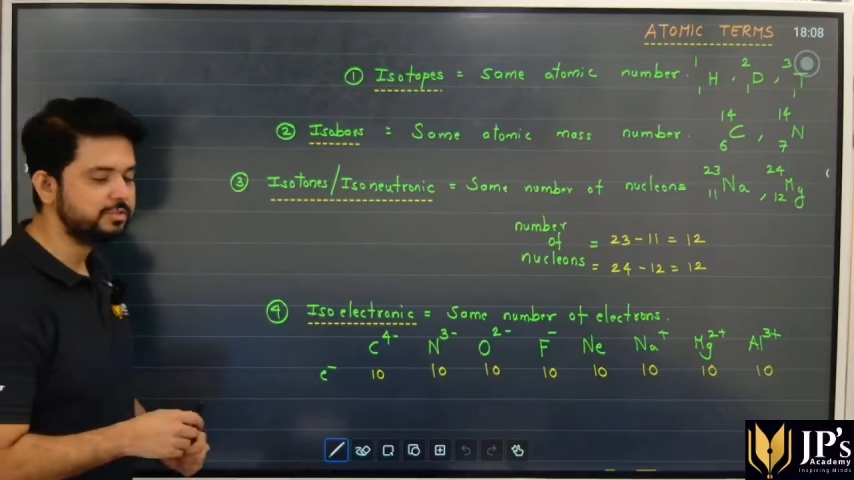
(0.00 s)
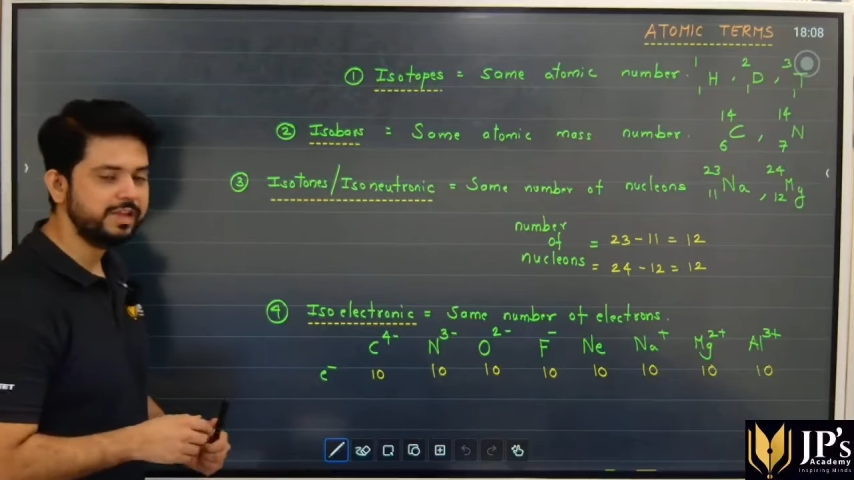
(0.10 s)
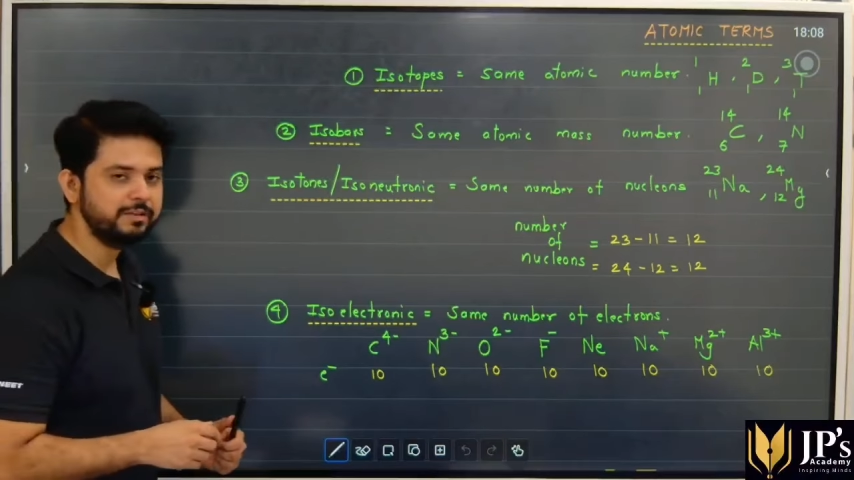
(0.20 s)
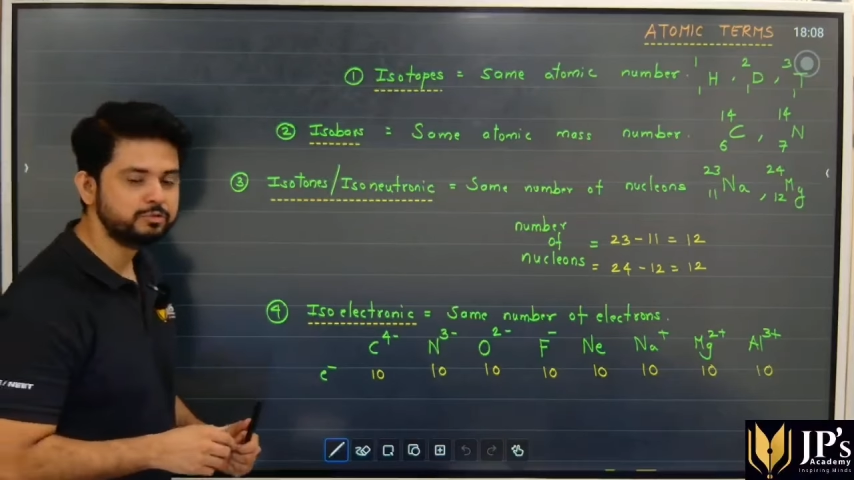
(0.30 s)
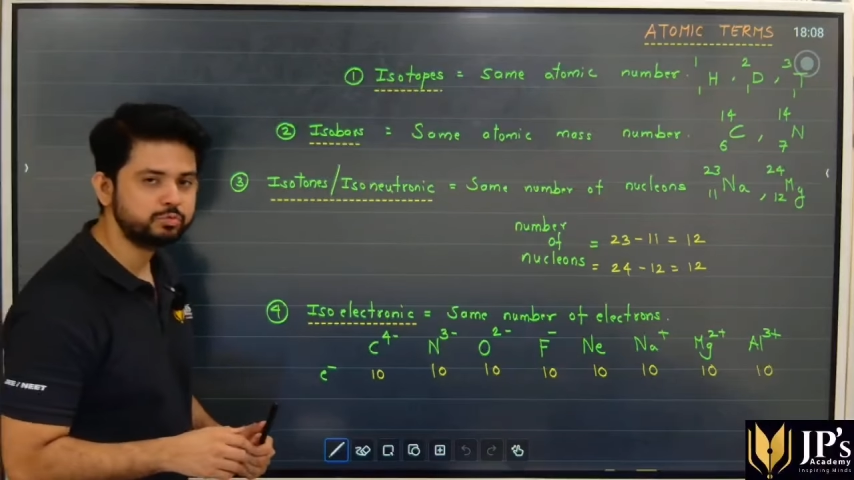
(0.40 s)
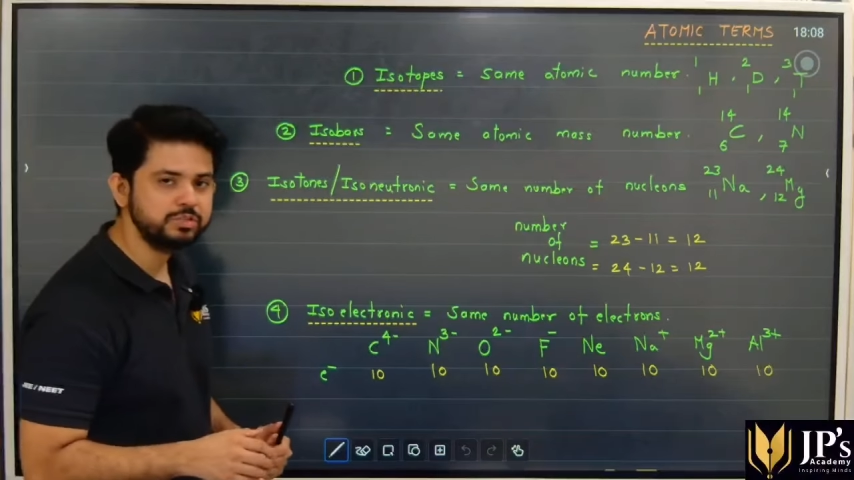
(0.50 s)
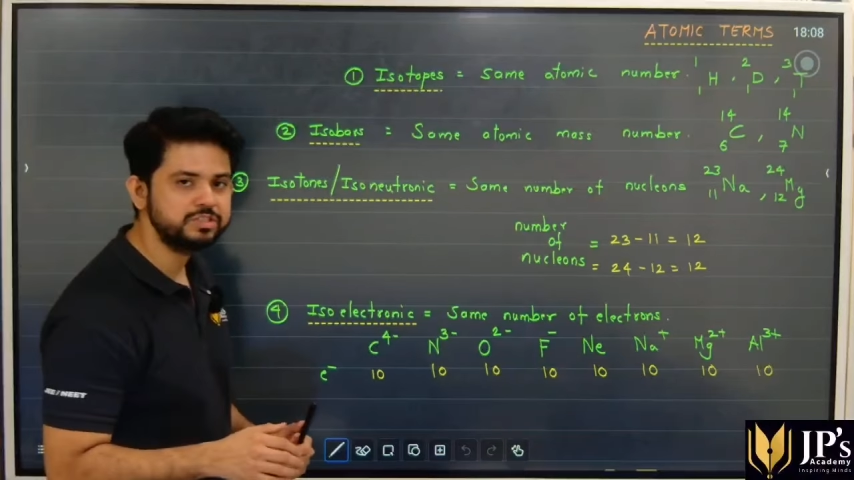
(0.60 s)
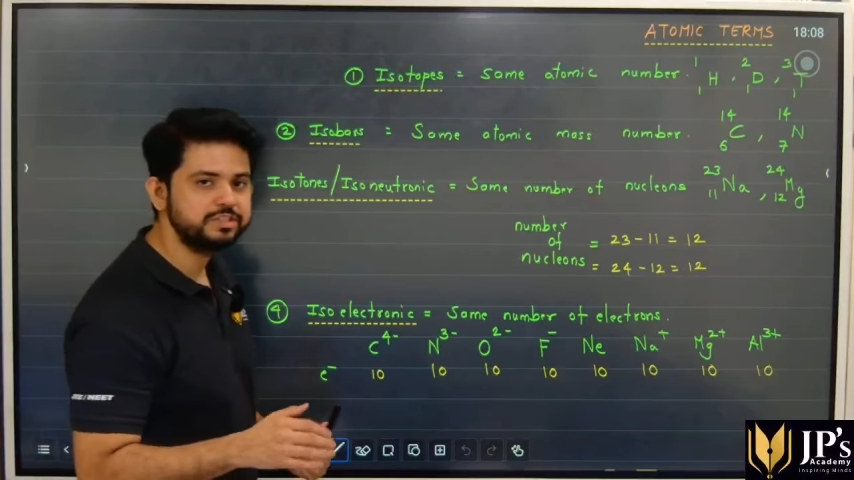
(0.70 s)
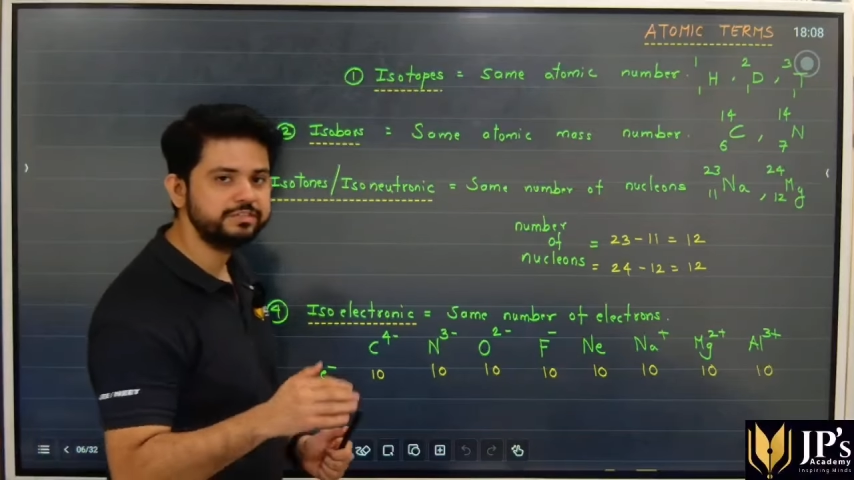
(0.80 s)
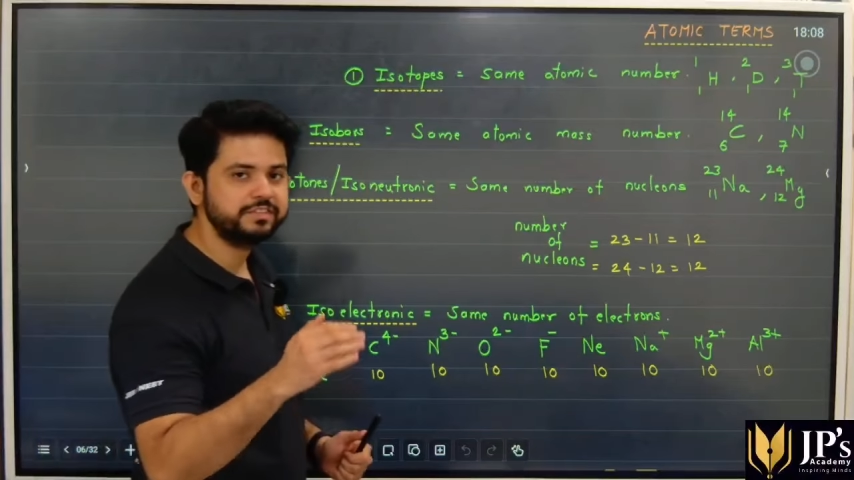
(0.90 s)
we have students
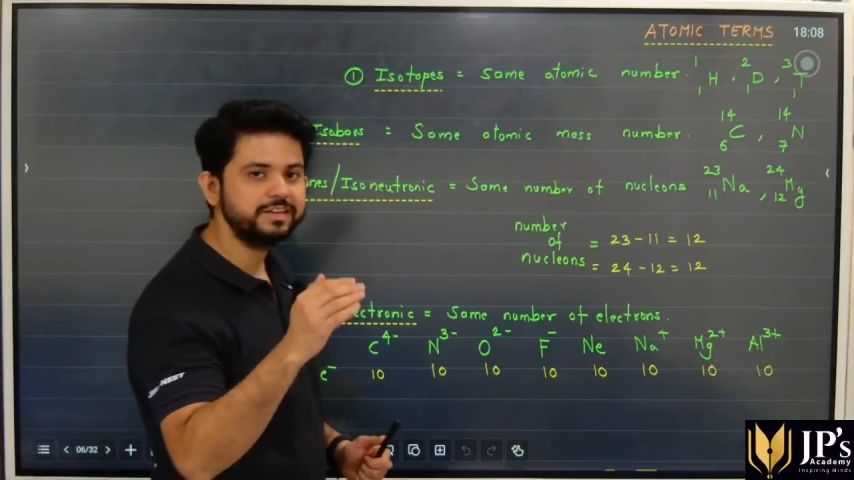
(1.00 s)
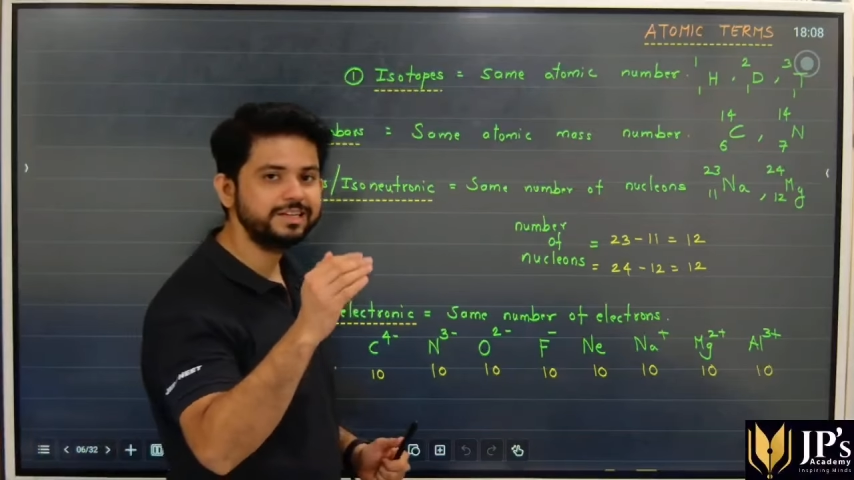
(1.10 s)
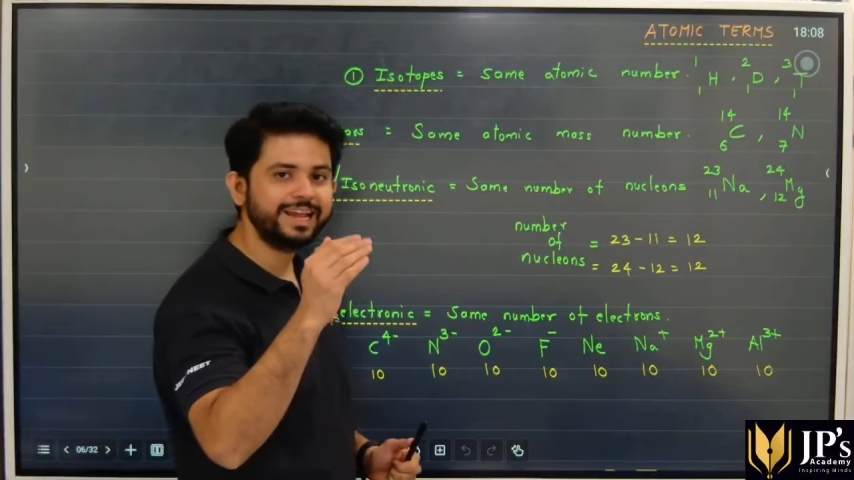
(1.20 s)
different